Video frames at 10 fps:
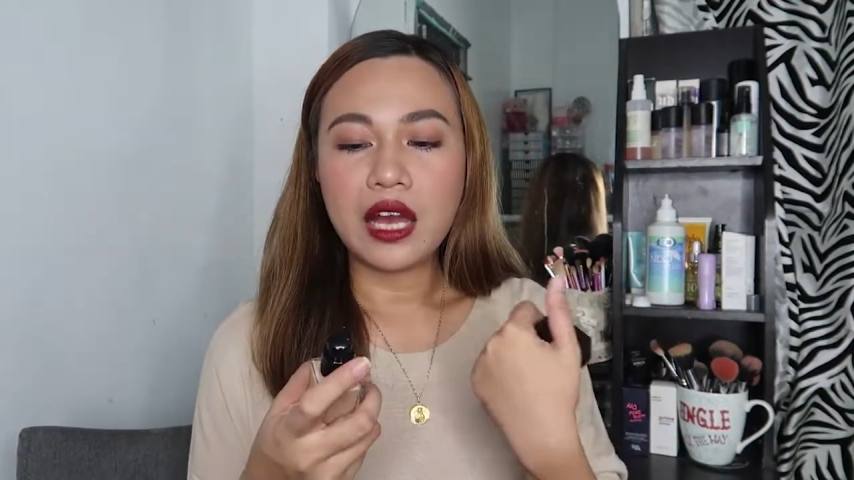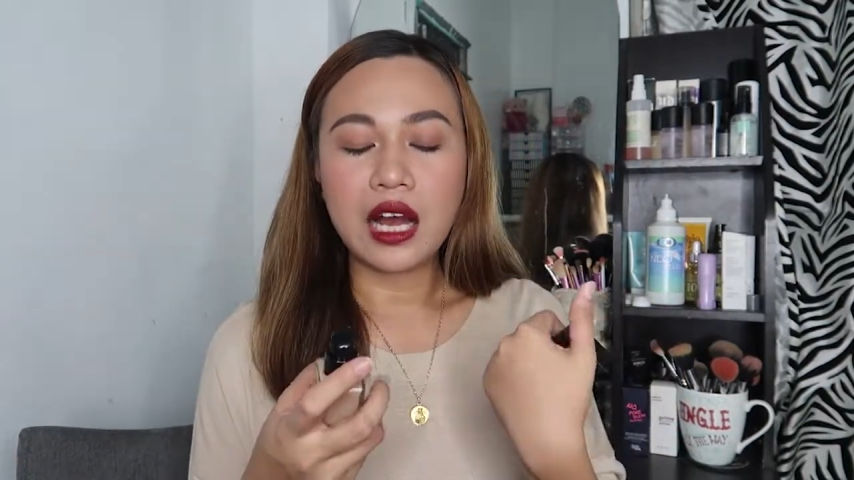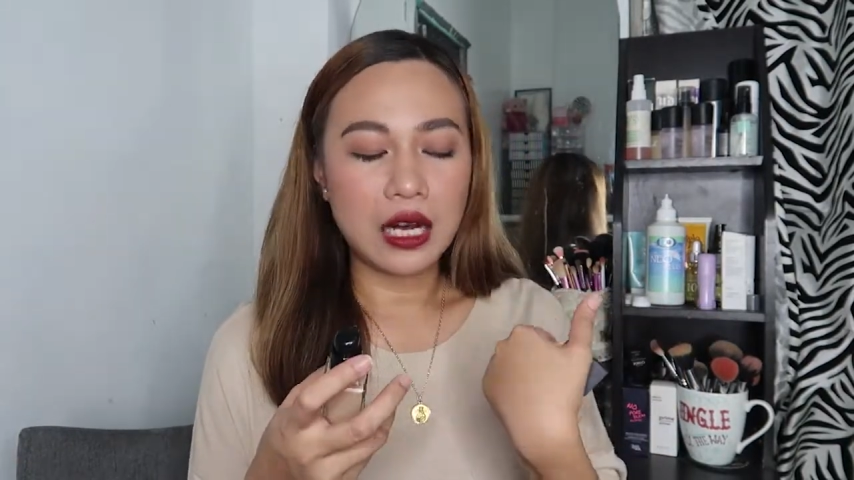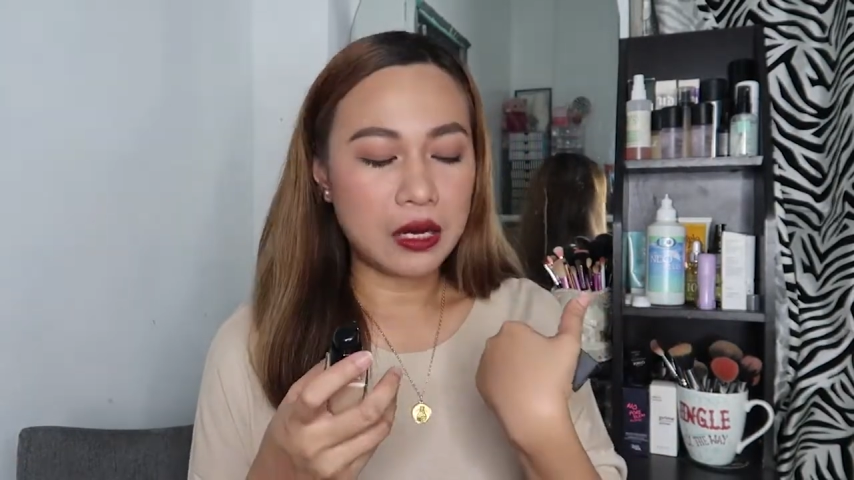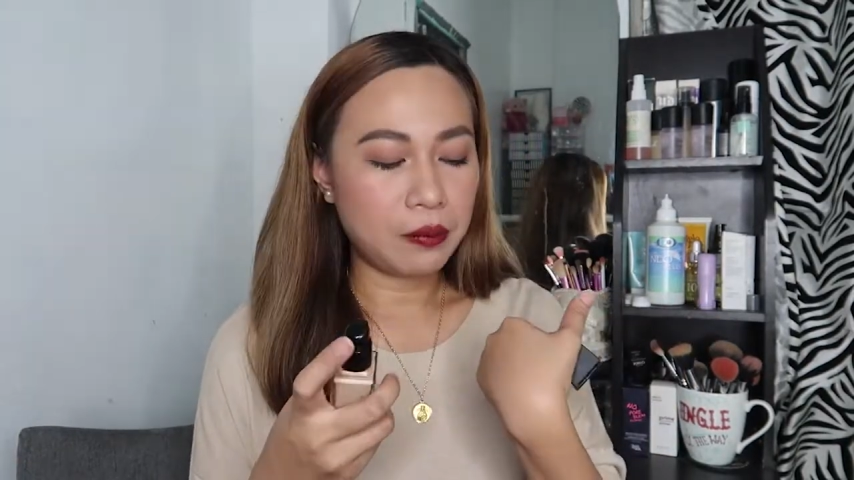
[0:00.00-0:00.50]

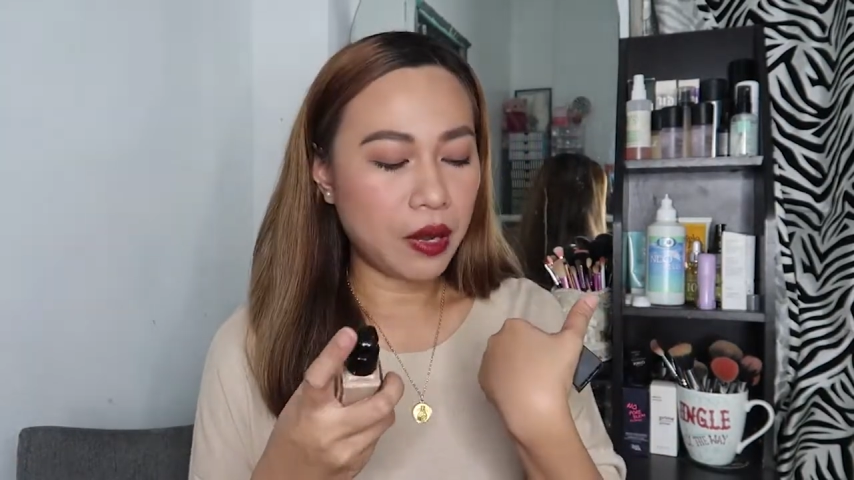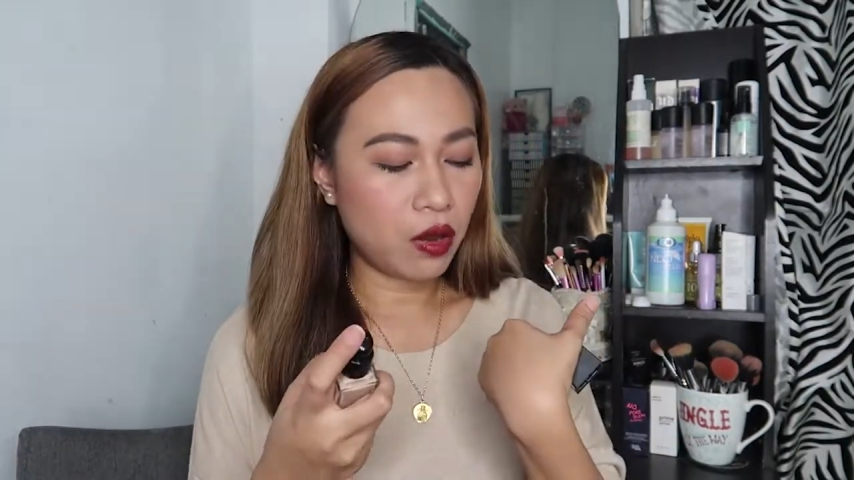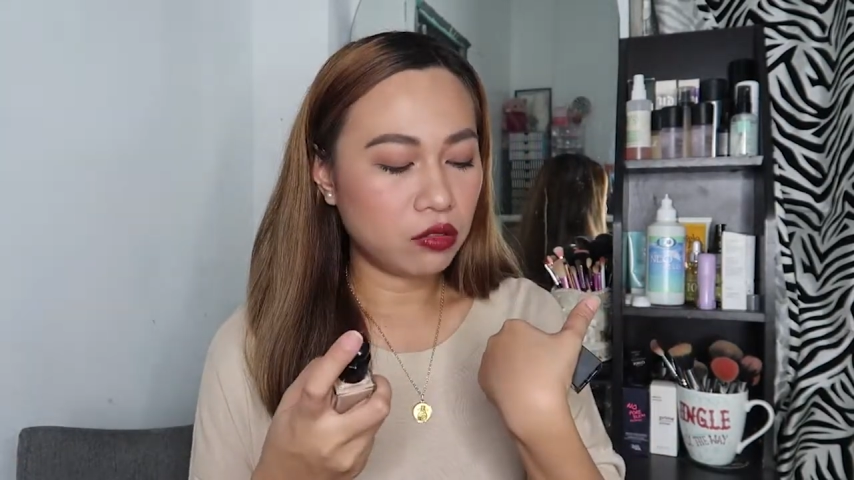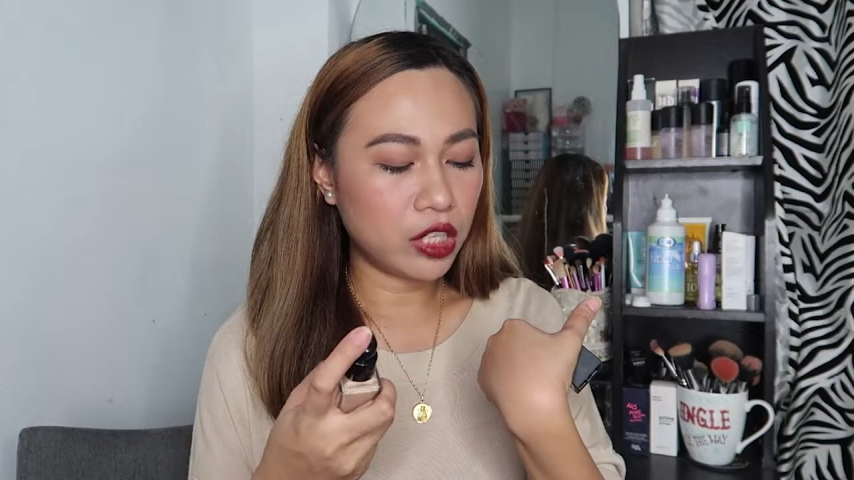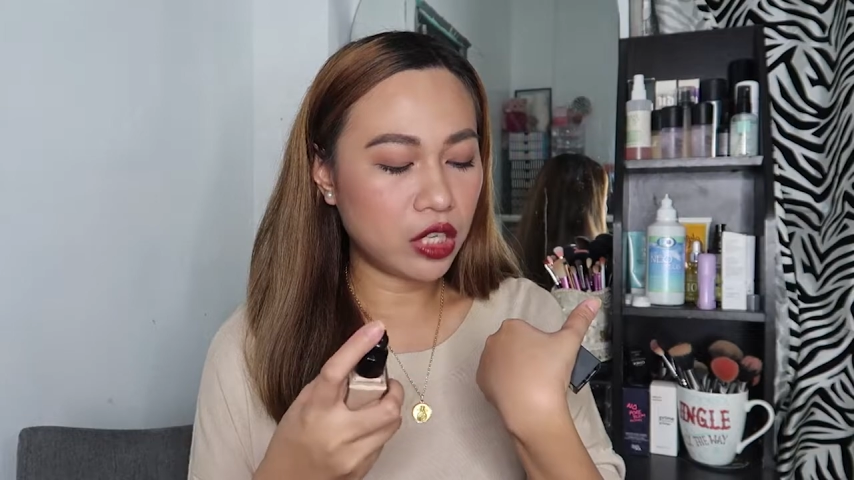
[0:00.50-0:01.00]
My
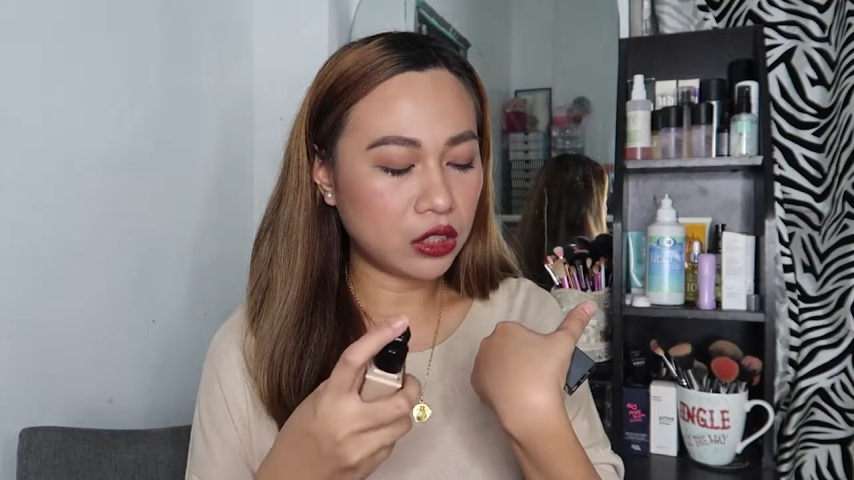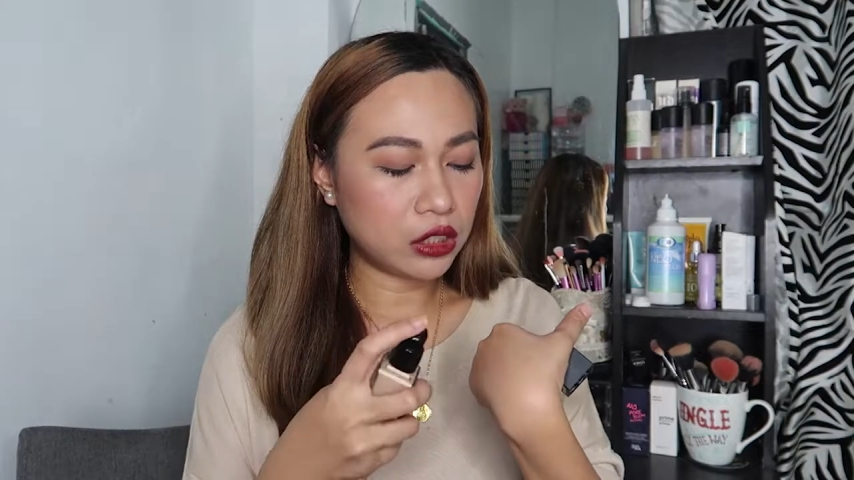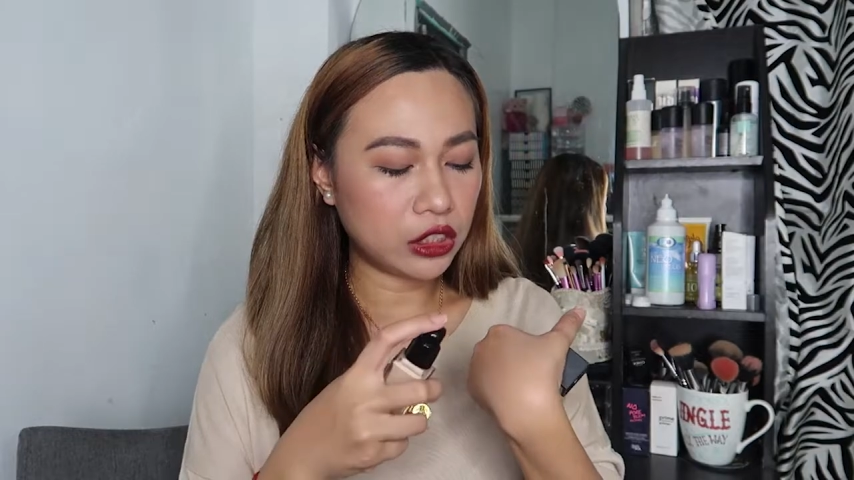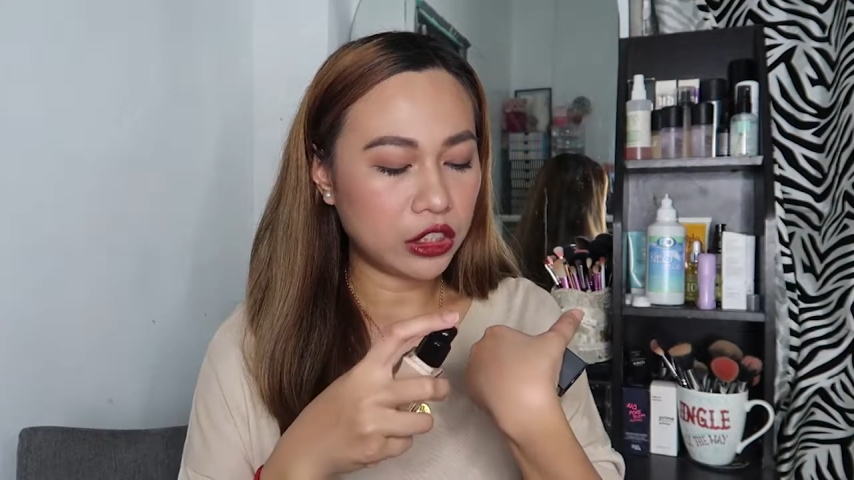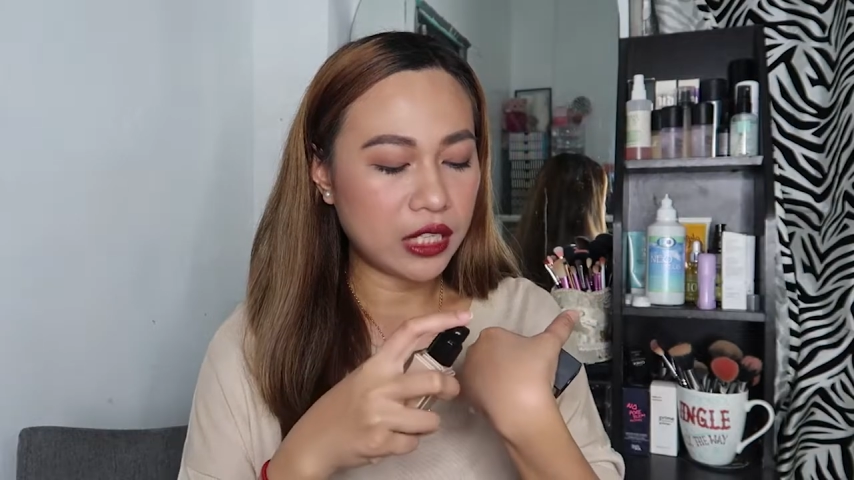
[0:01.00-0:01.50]
only
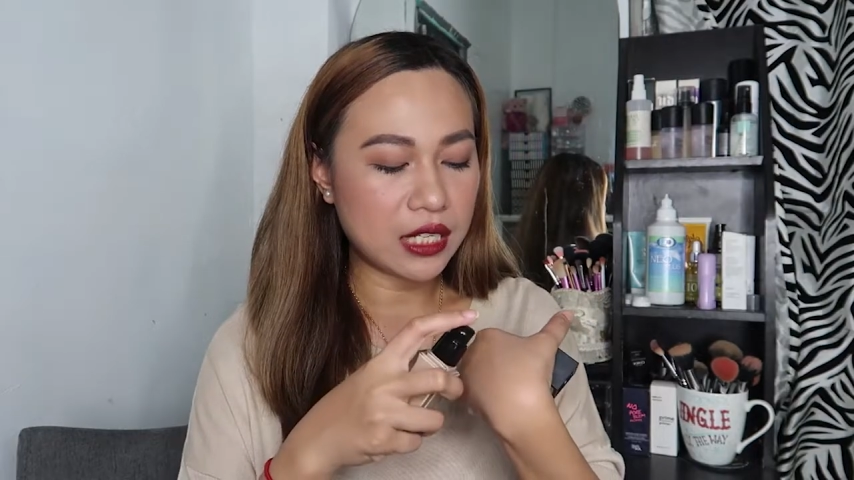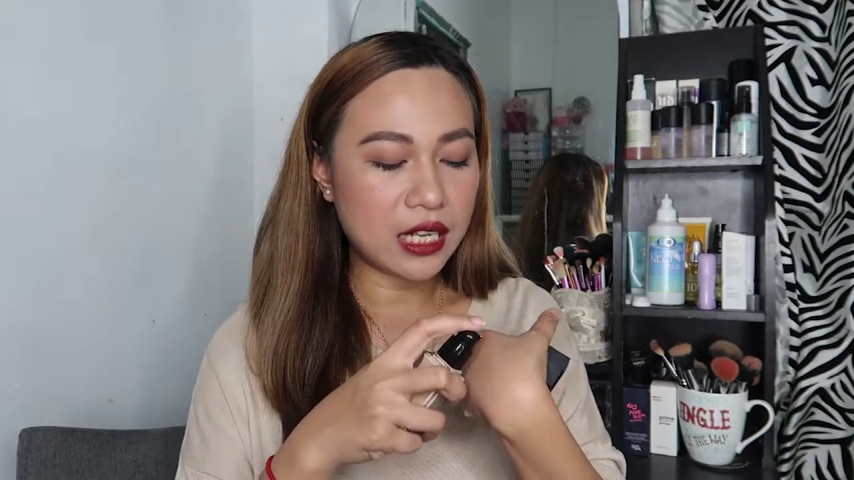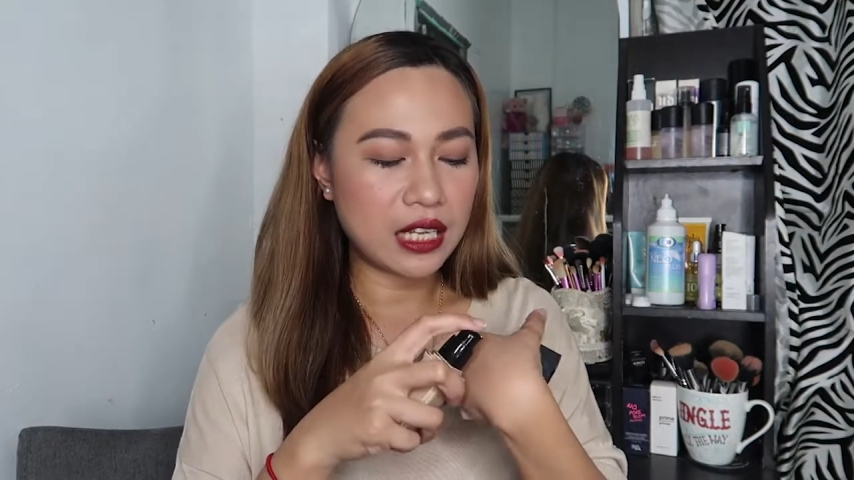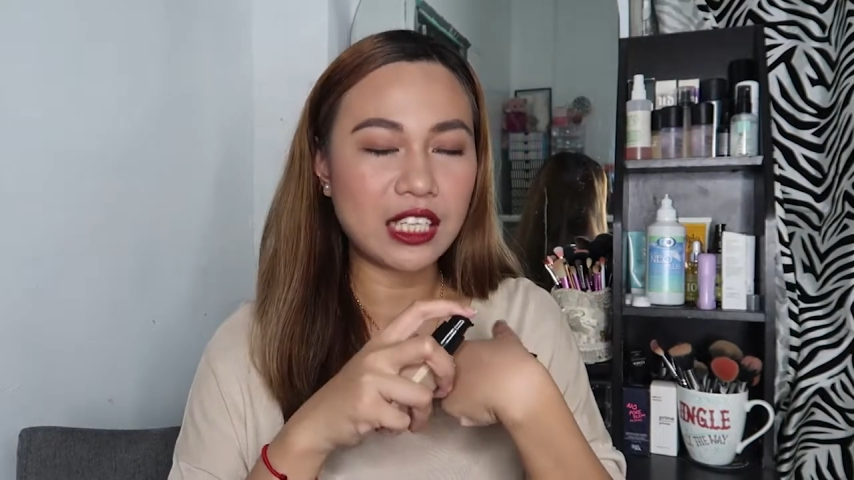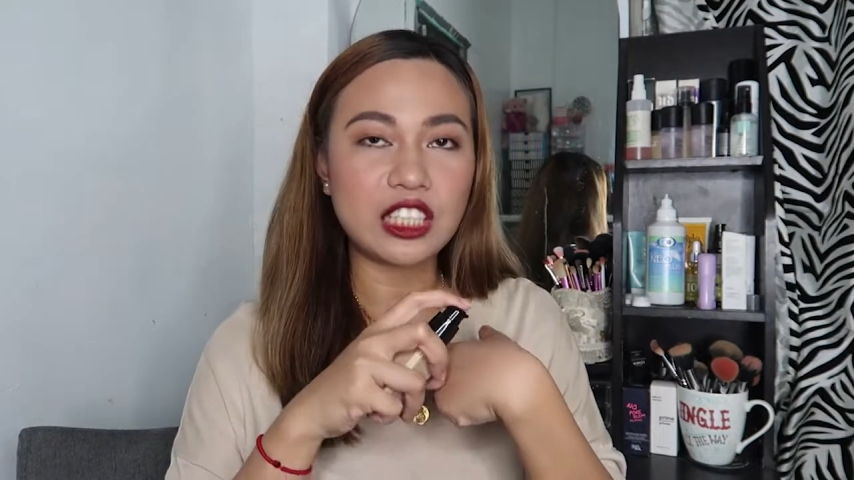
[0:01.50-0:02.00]
concern is
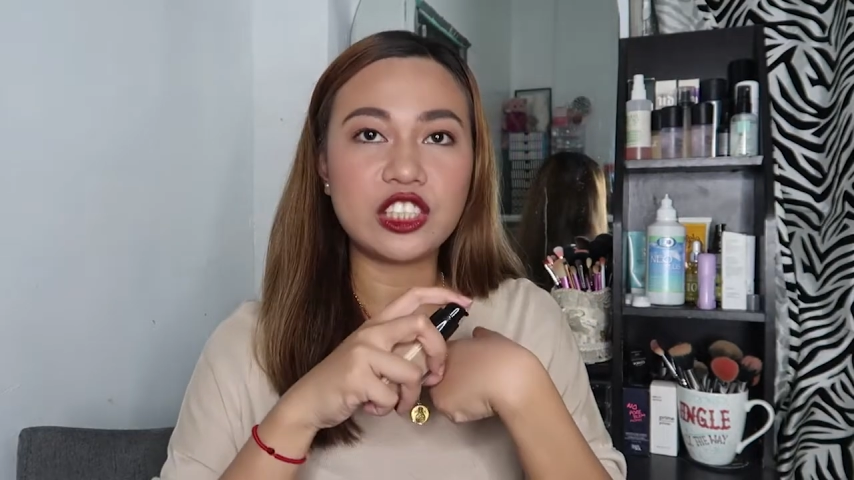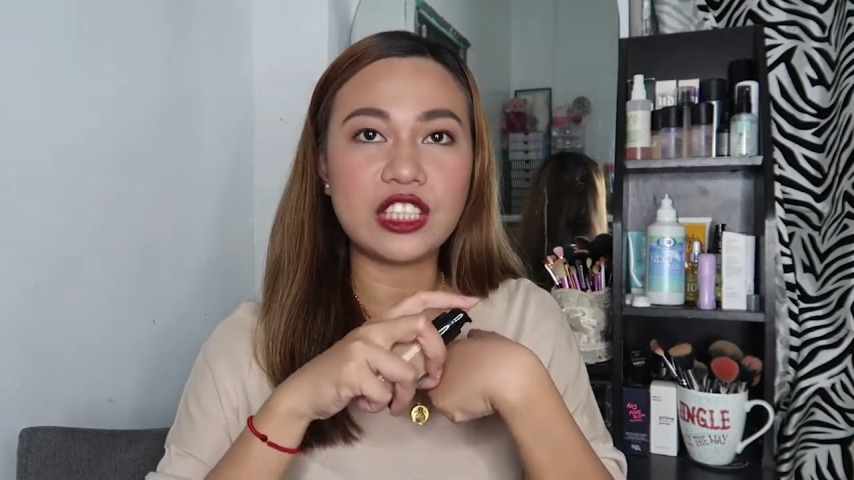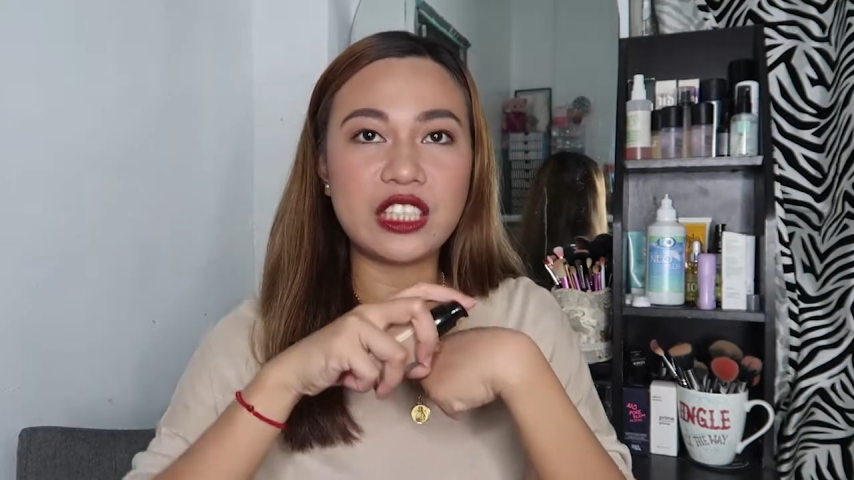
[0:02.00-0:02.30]
that it